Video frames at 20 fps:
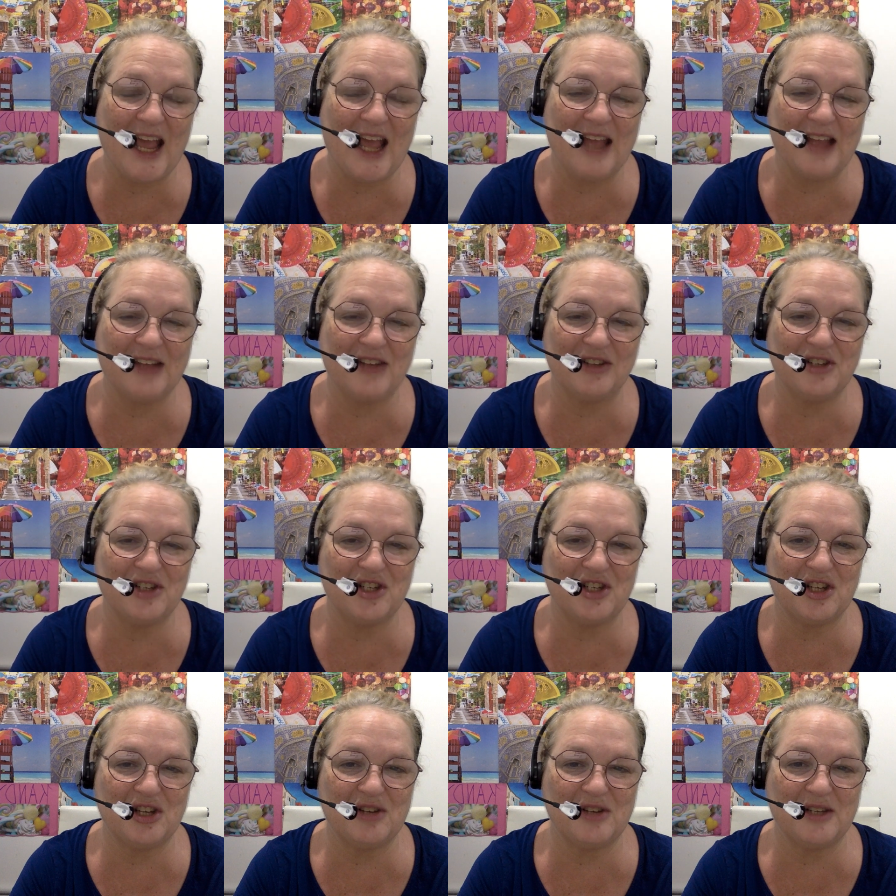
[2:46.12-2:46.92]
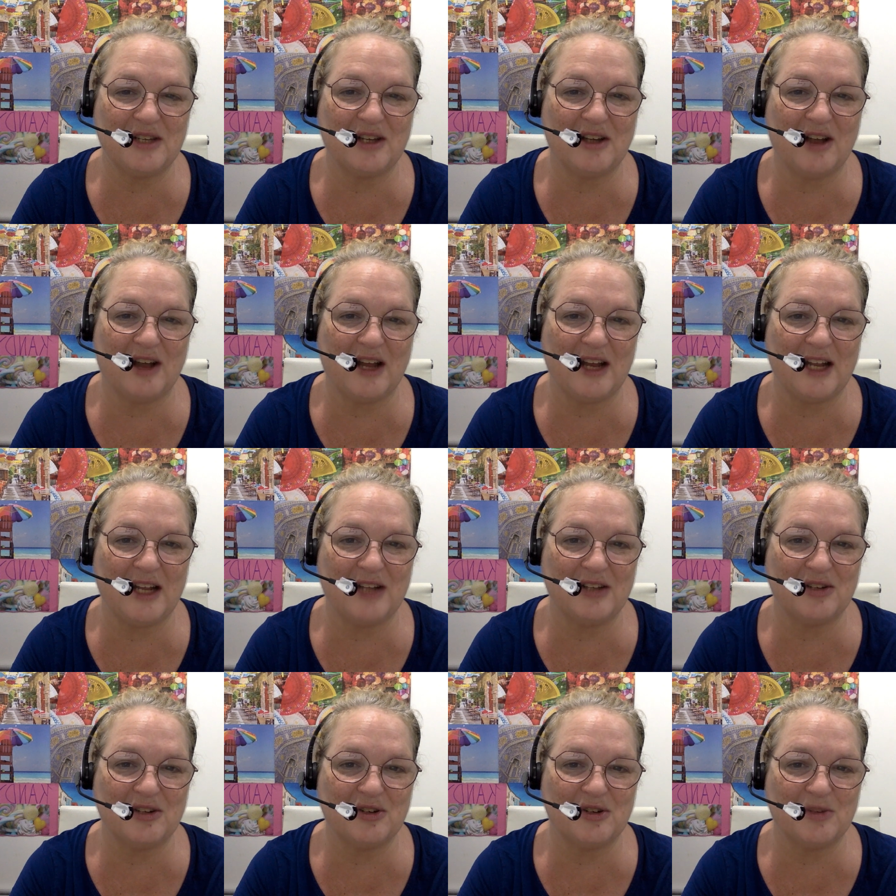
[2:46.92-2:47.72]
And that just shows that God
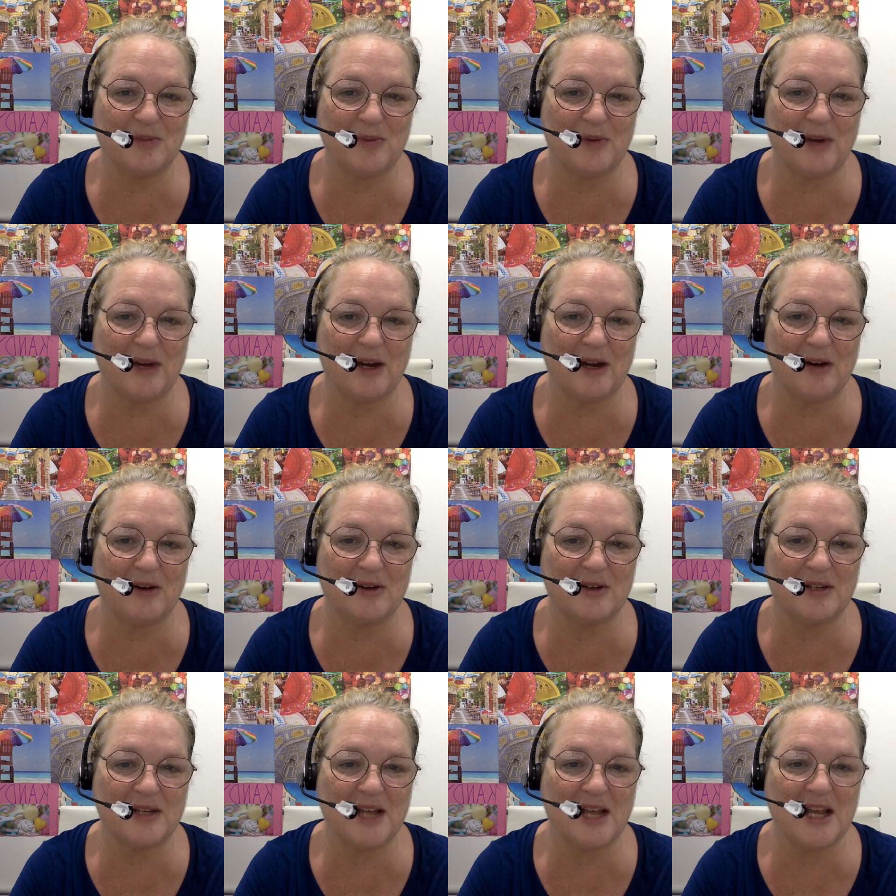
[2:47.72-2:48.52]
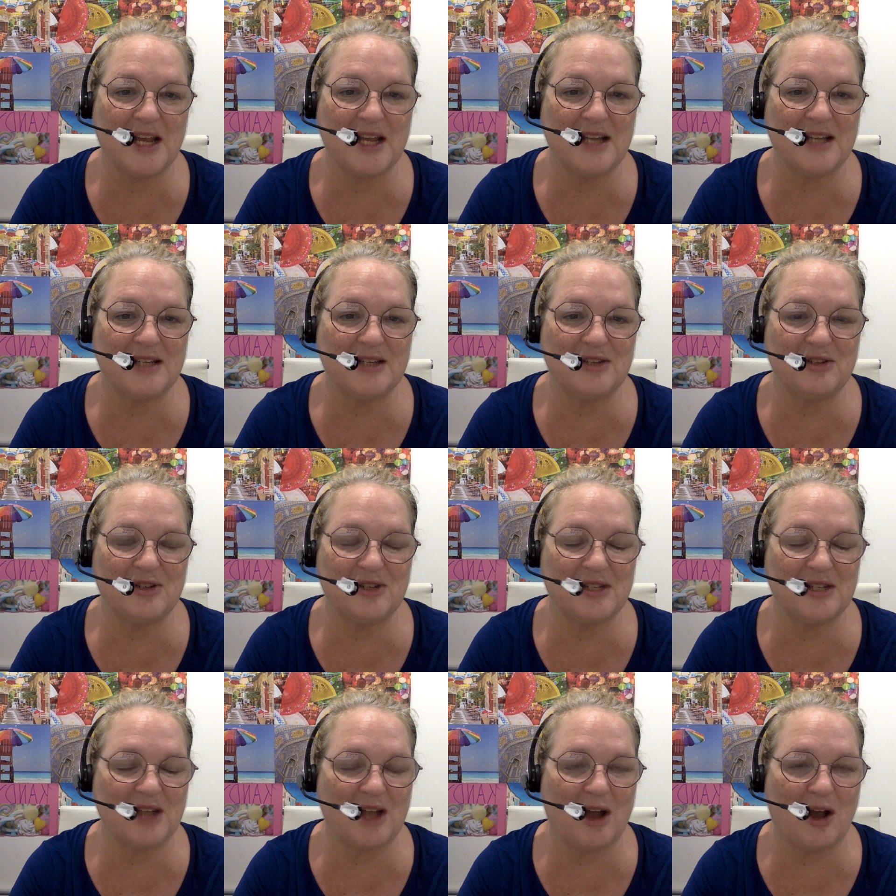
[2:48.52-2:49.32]
answers prayers. So
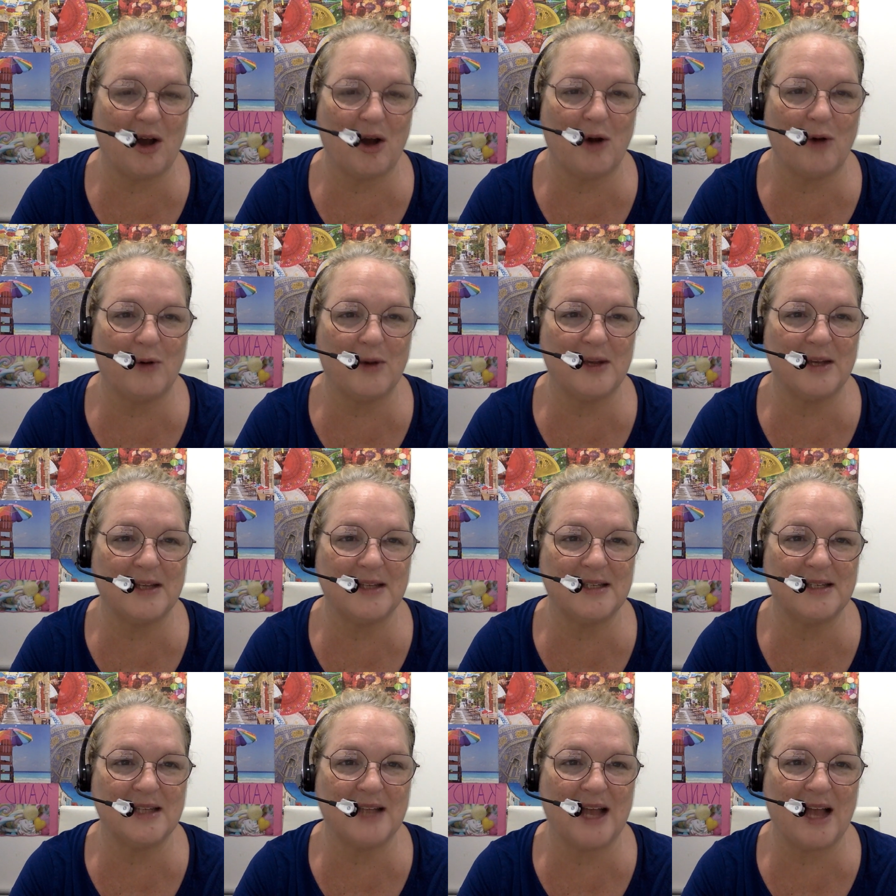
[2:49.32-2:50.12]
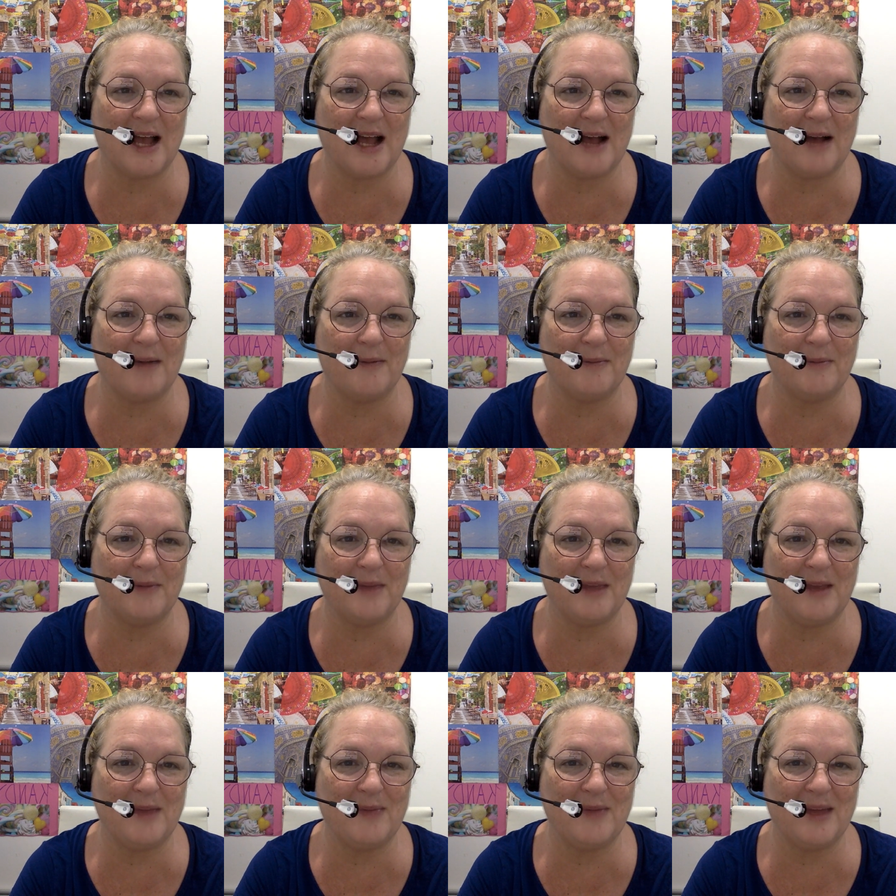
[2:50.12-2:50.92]
just always
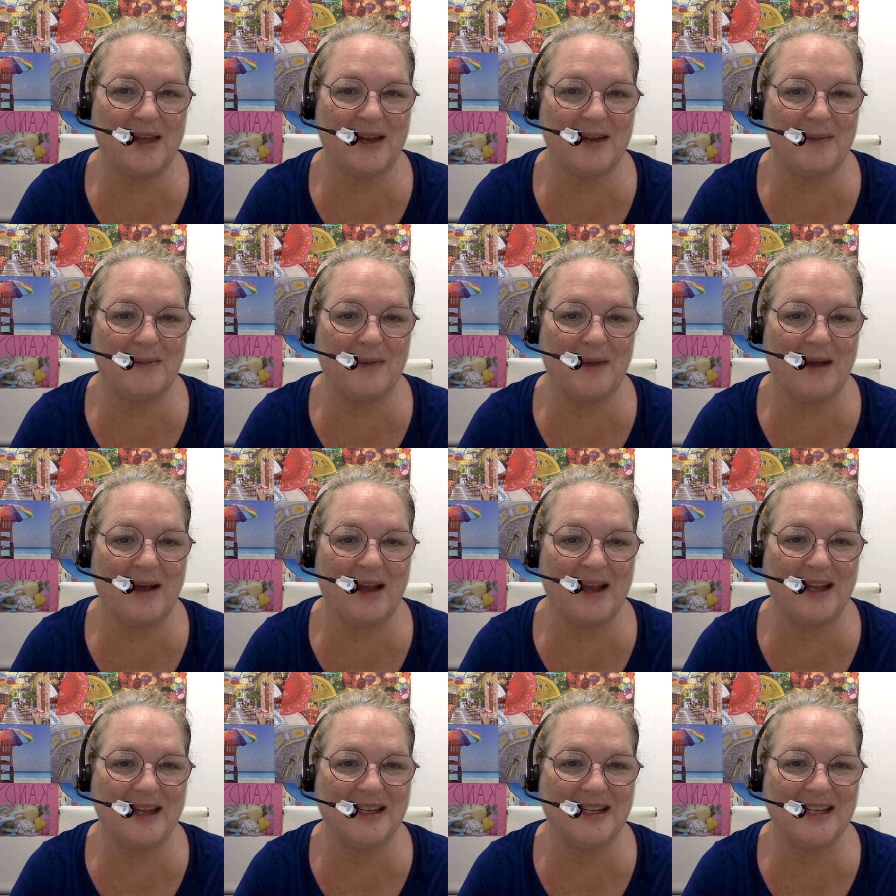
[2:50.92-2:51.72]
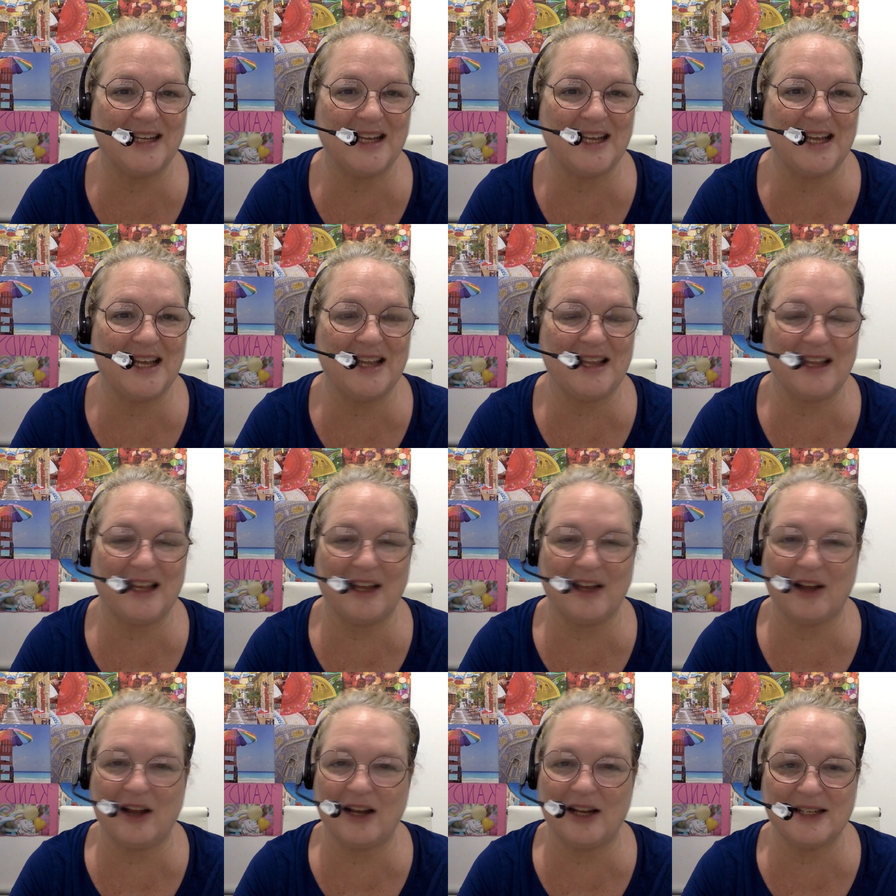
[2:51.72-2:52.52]
keep that in mind,
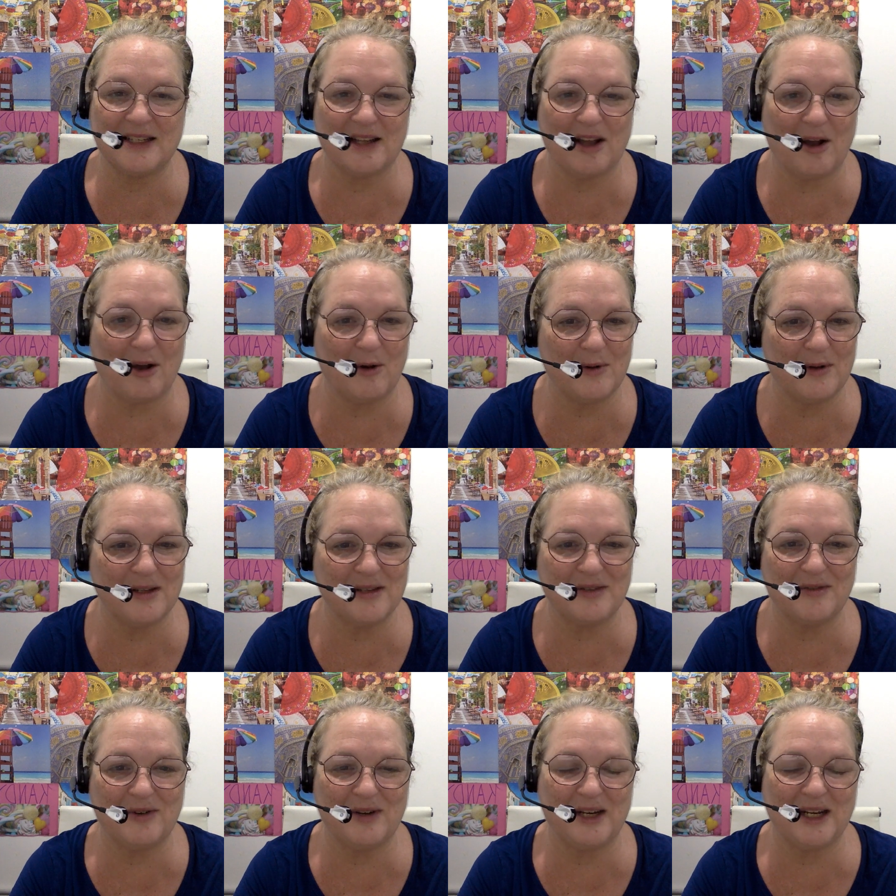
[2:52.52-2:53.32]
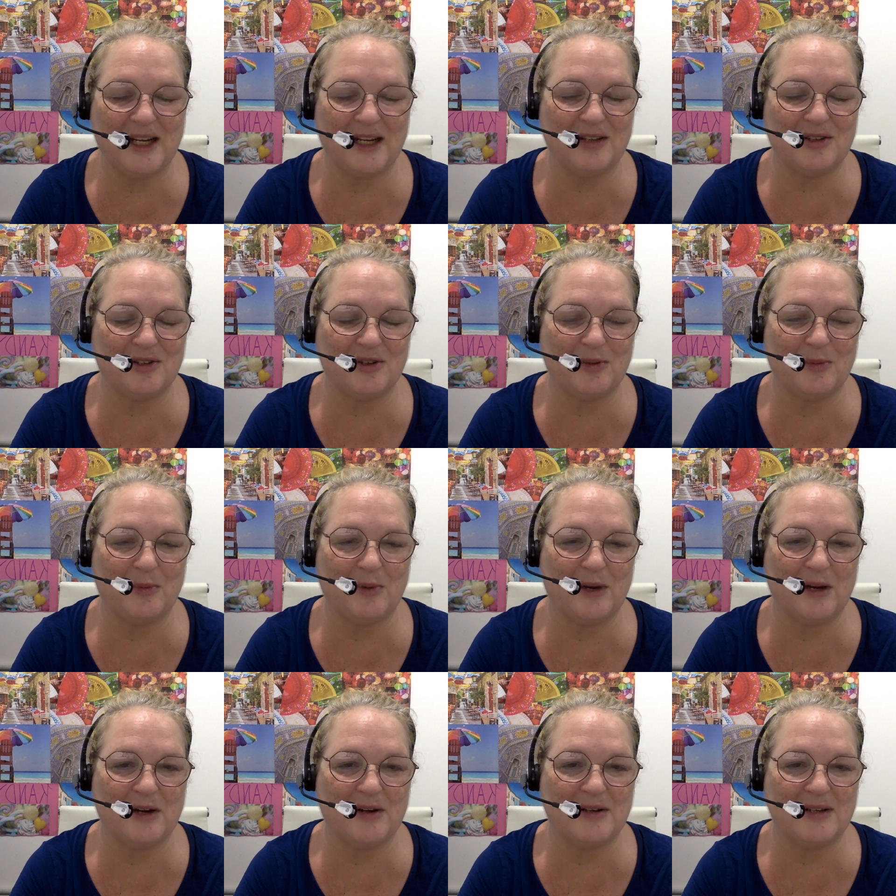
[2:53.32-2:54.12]
that God is always going to answer
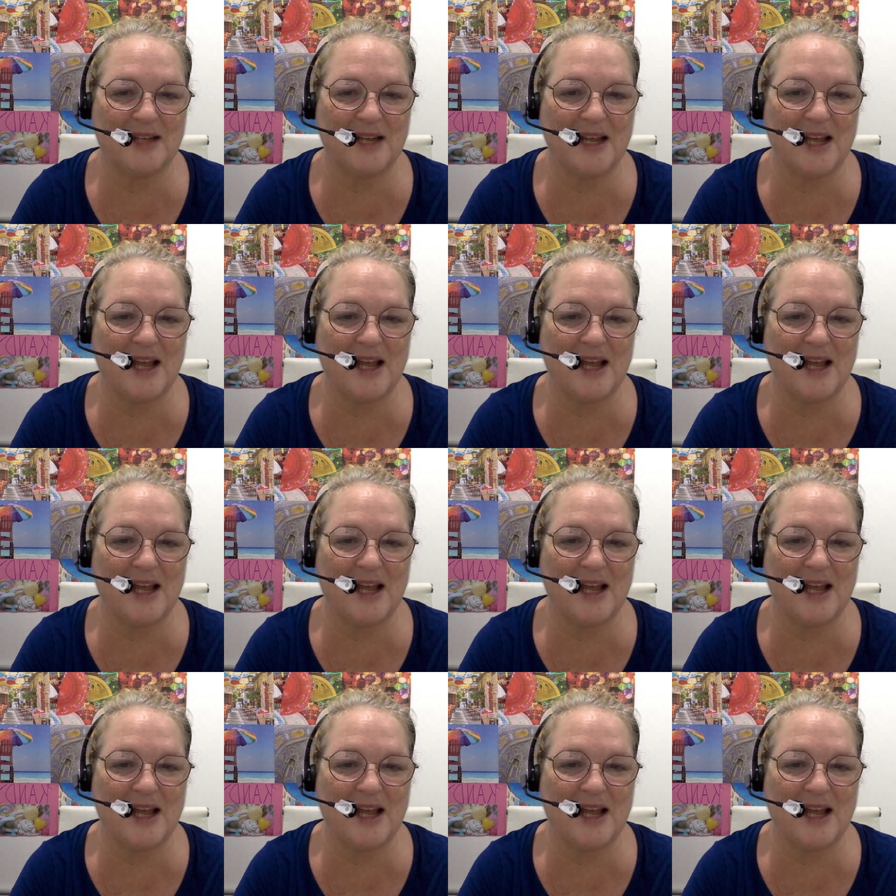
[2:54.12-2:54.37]
prayers.